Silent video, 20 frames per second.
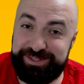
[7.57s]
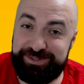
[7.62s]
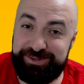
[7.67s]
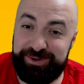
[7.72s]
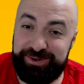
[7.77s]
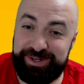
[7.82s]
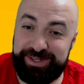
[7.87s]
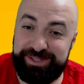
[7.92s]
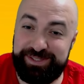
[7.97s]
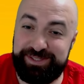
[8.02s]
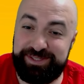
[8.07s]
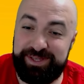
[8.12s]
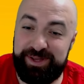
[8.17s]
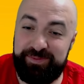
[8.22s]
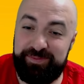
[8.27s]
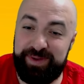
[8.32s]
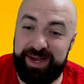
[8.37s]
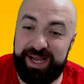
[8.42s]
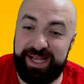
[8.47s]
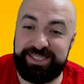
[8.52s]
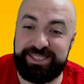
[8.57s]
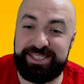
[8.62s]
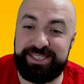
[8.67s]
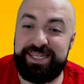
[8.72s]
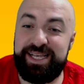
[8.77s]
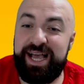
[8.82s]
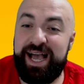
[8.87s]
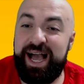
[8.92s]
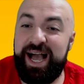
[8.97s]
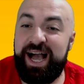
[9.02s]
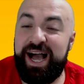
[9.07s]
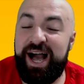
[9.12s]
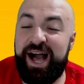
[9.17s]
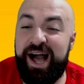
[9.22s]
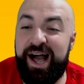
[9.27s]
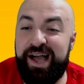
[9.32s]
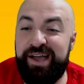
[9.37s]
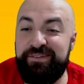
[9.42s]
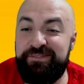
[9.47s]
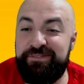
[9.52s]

talking so much. I